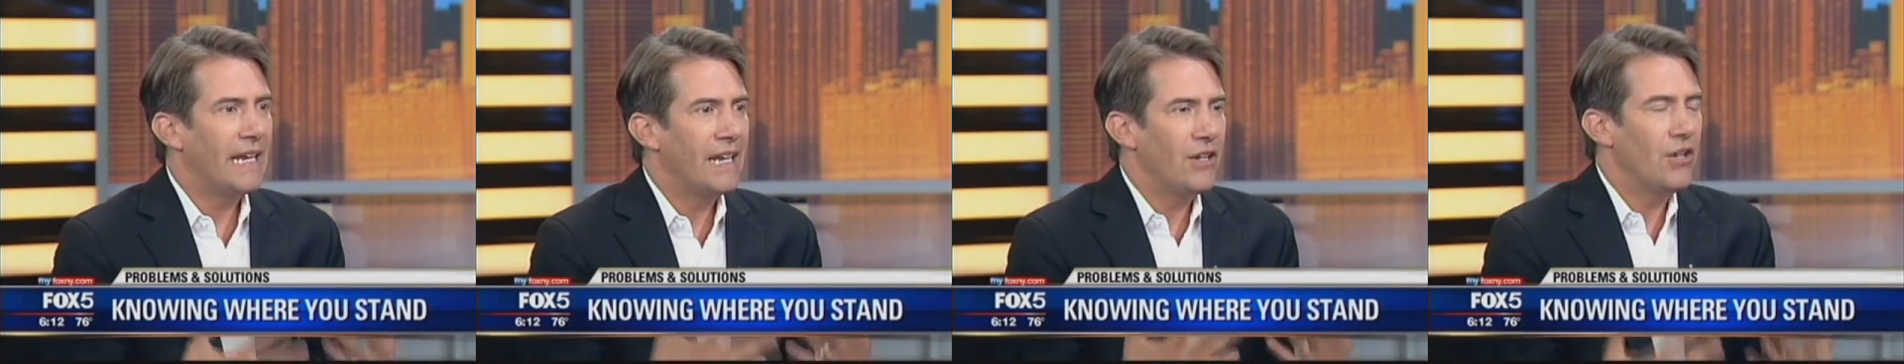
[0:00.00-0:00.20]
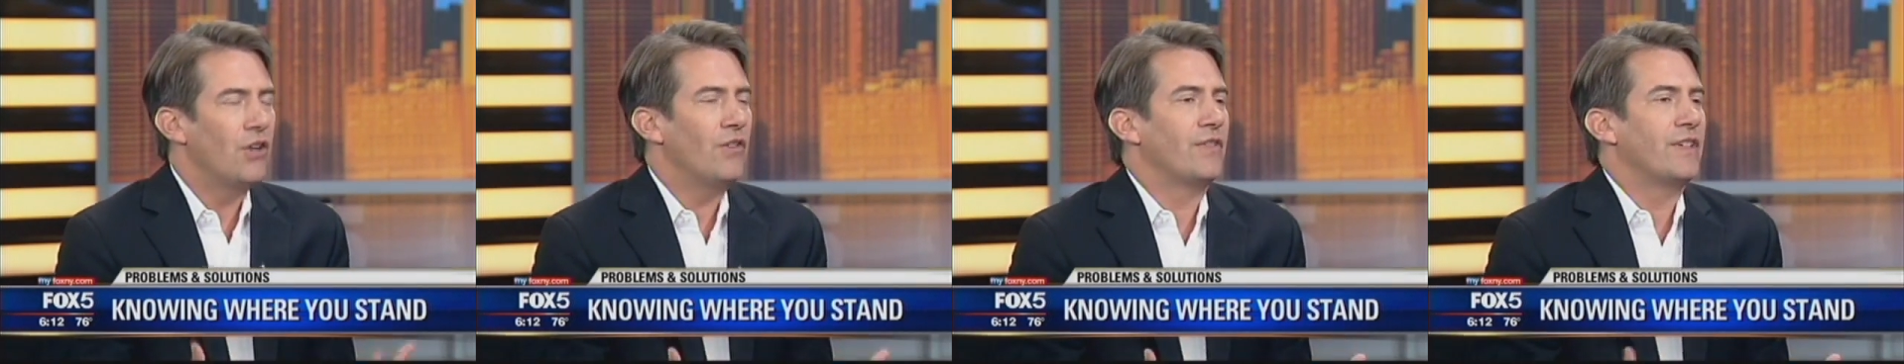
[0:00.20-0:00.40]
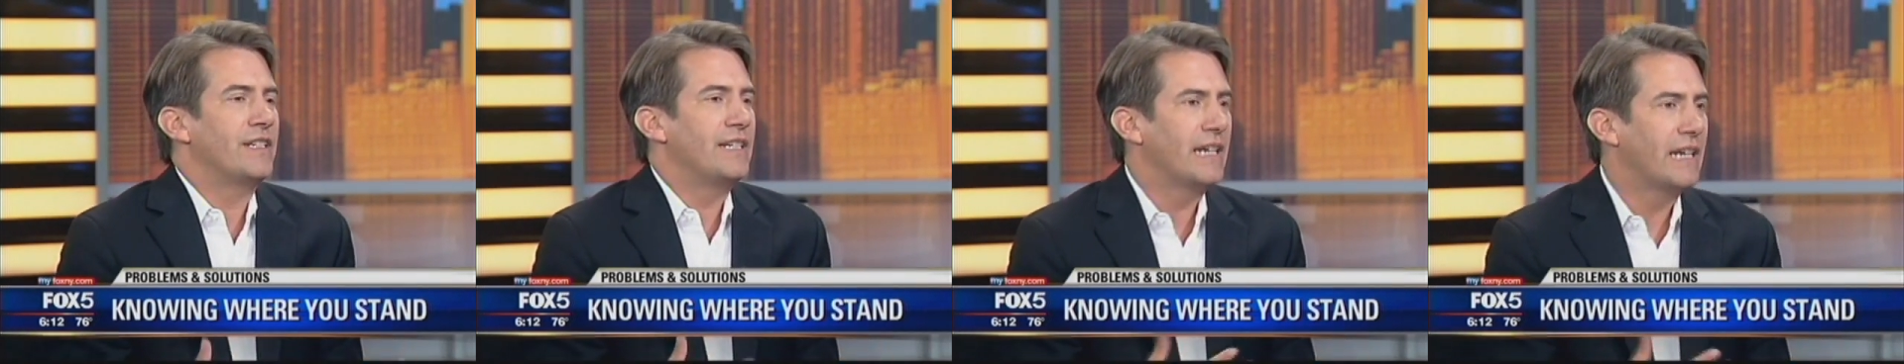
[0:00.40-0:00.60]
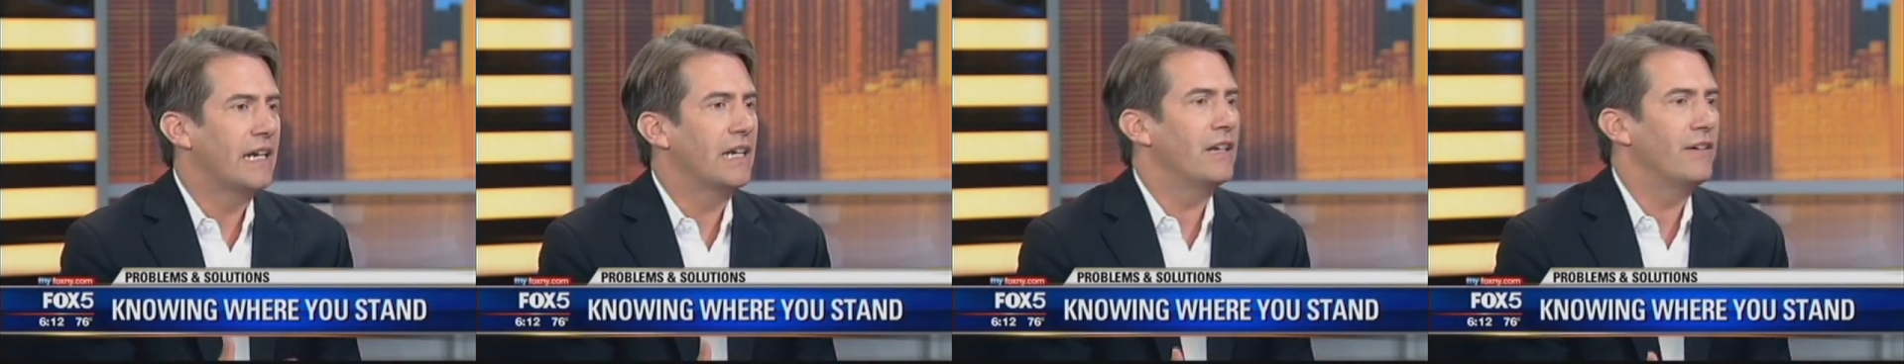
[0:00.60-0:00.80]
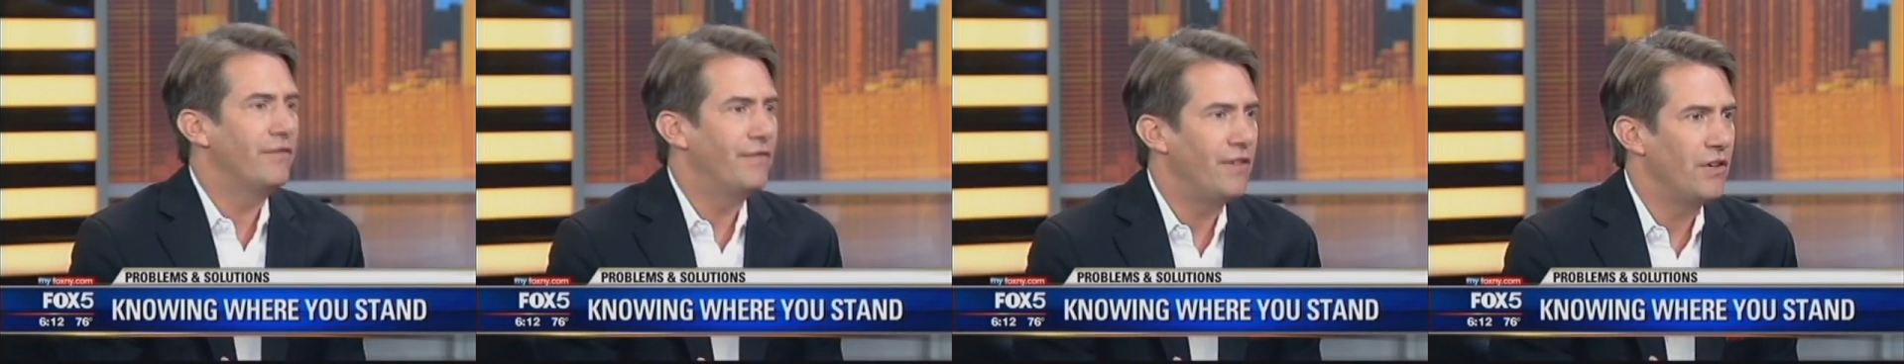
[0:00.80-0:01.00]
get nervous, they
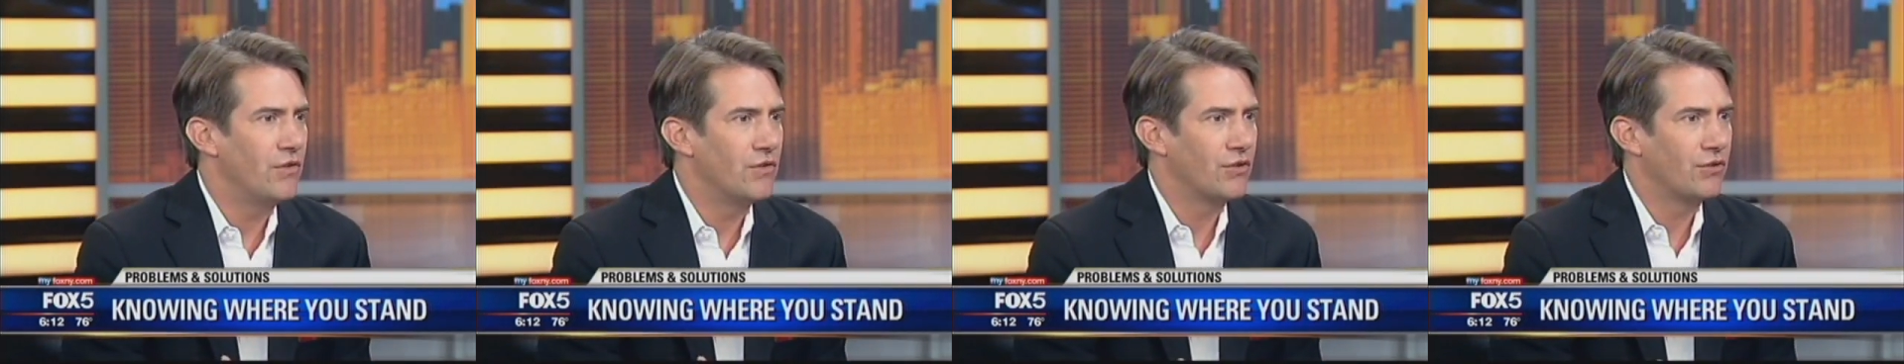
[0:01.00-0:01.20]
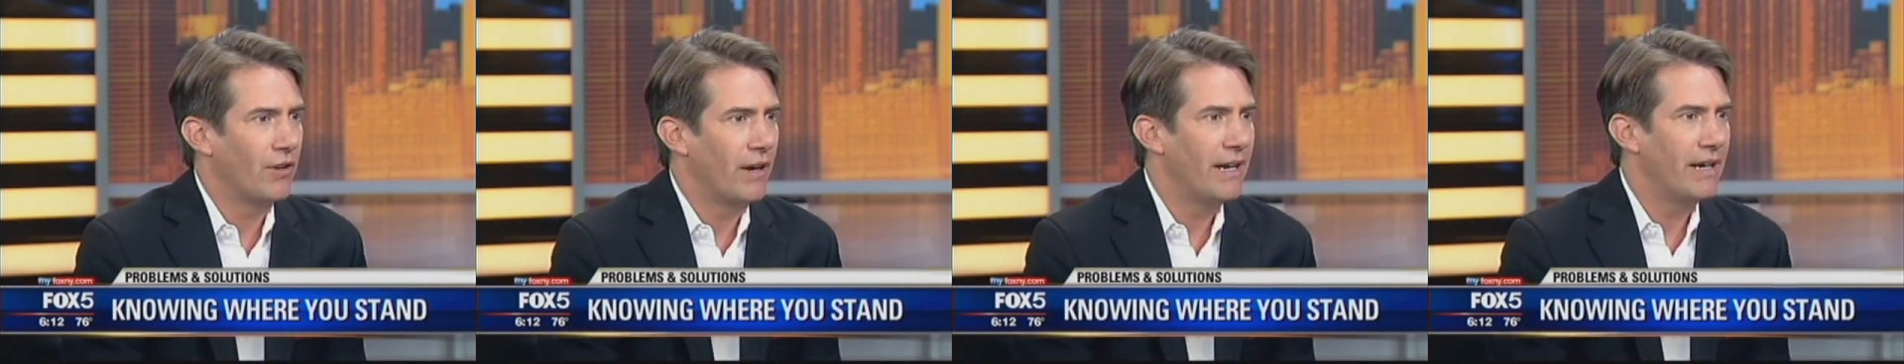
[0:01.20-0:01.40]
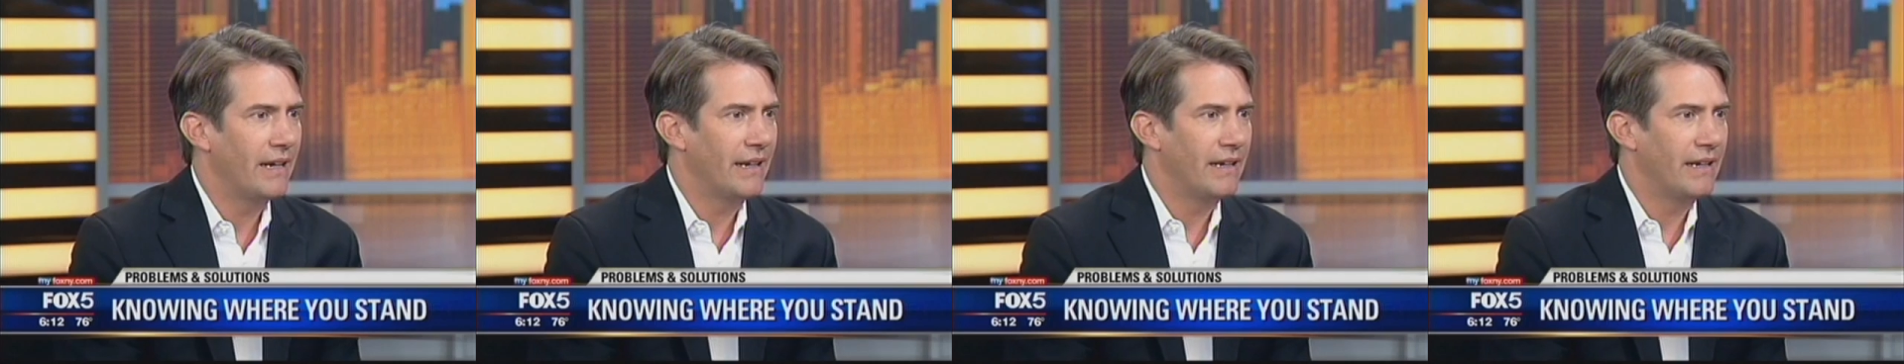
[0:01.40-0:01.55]
get confused, right?